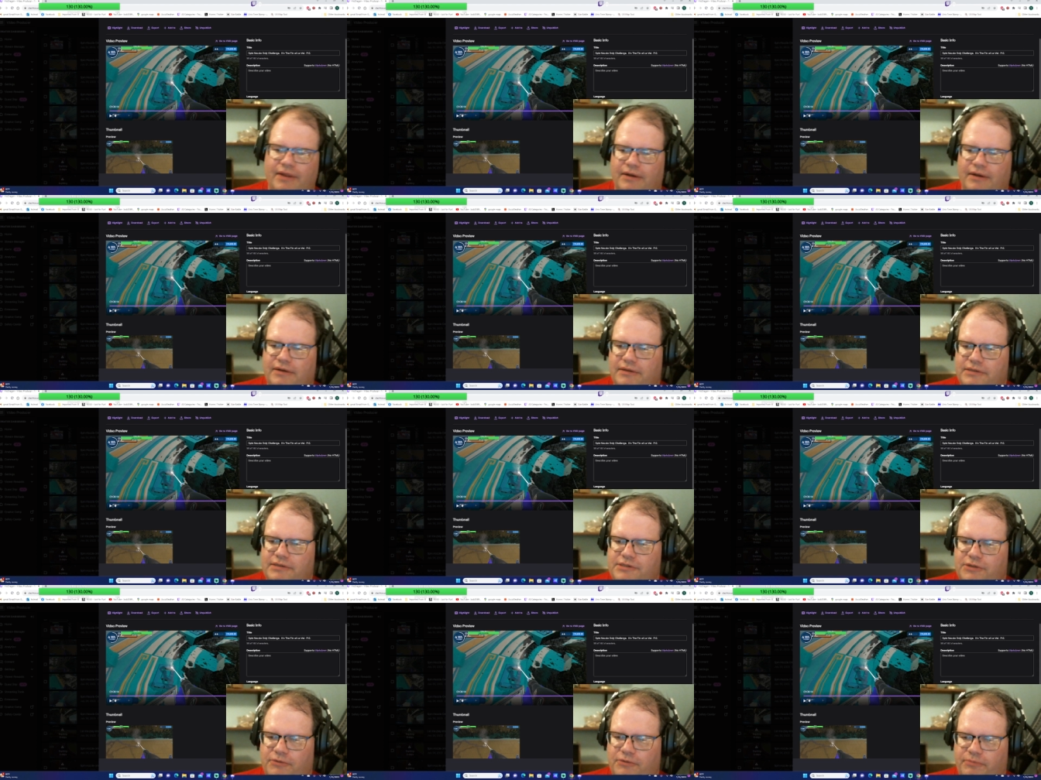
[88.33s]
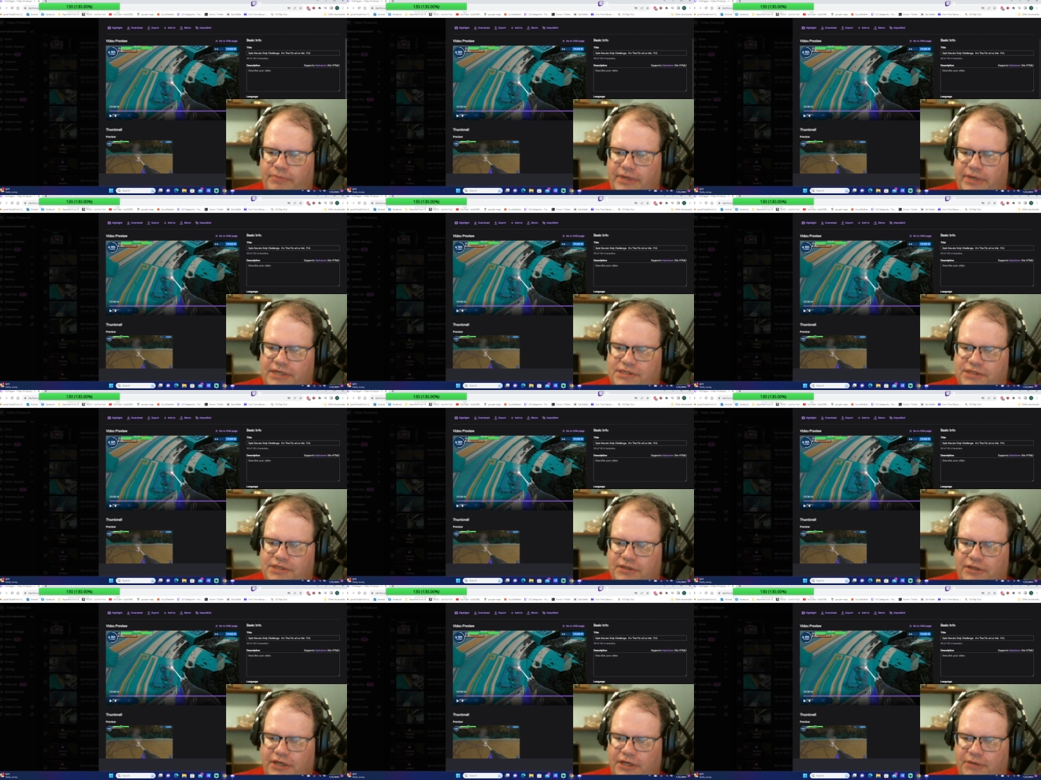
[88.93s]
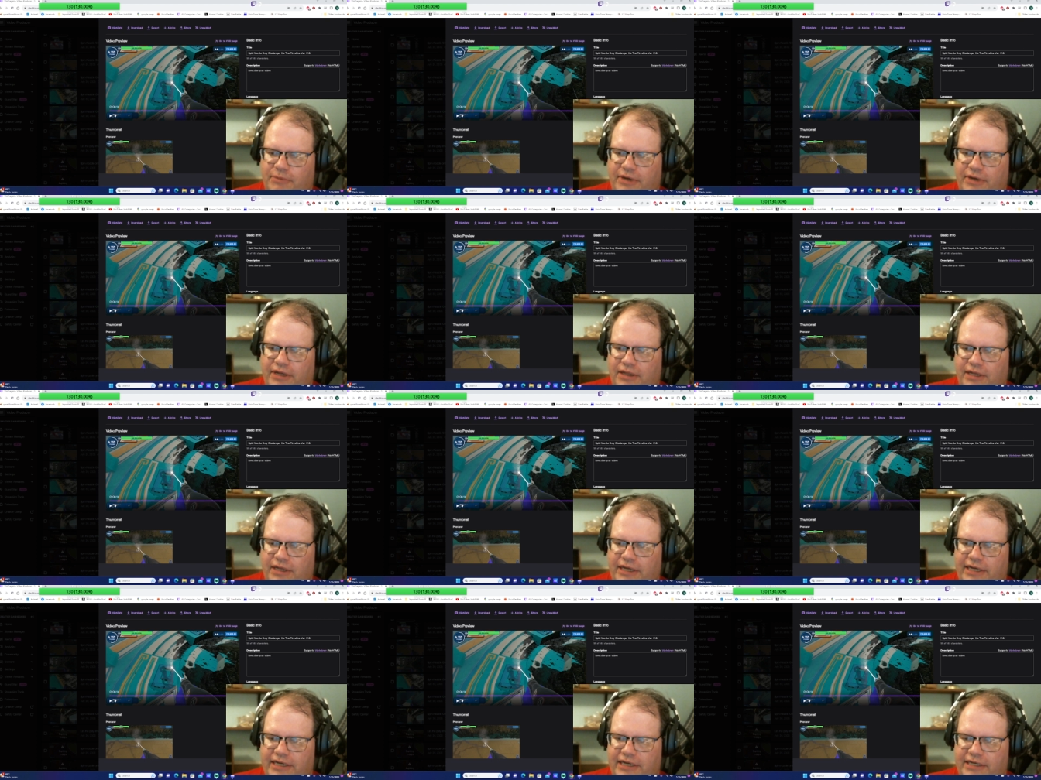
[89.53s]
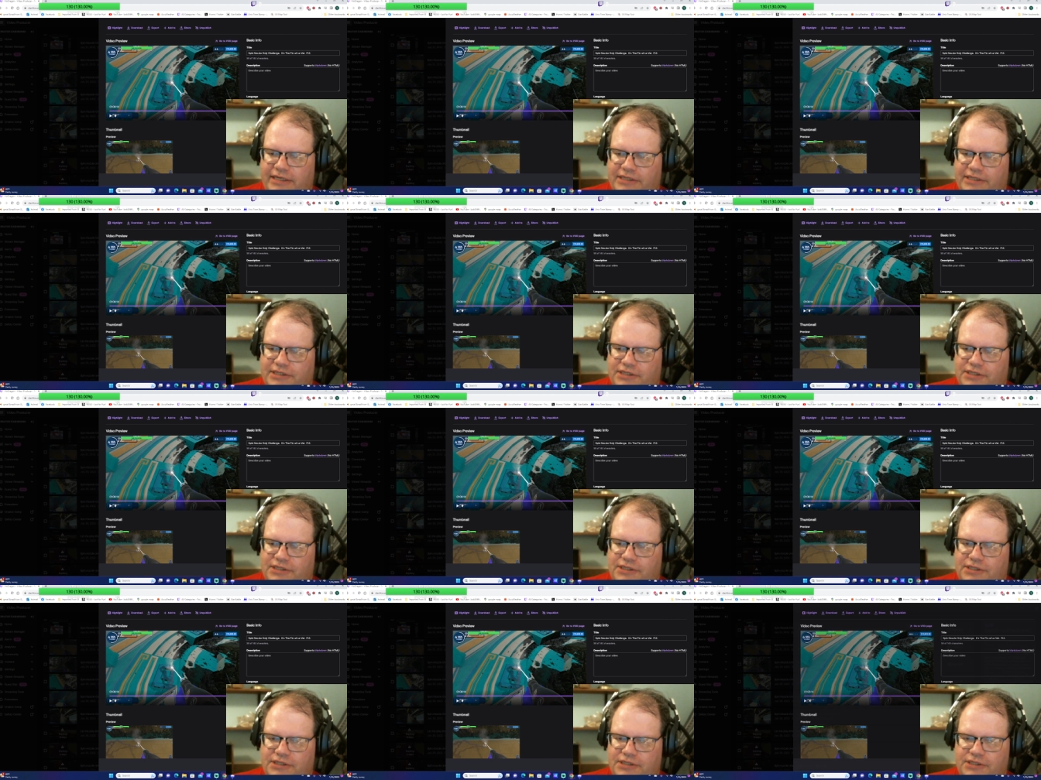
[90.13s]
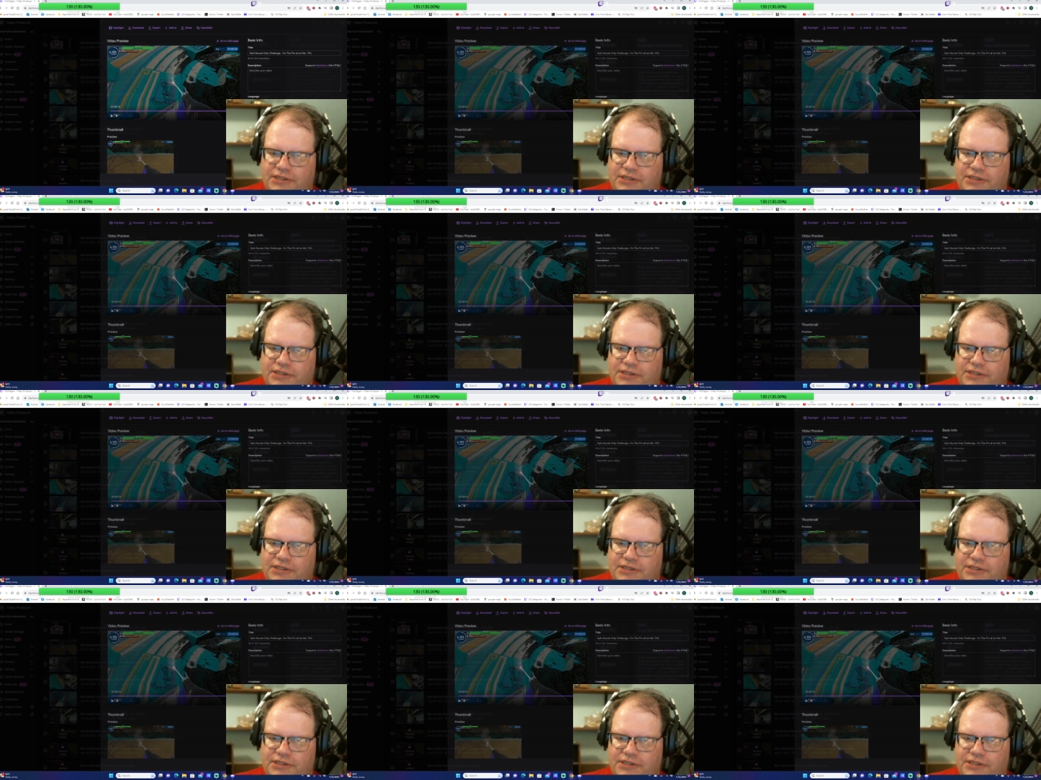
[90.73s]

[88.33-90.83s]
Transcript: so basically my last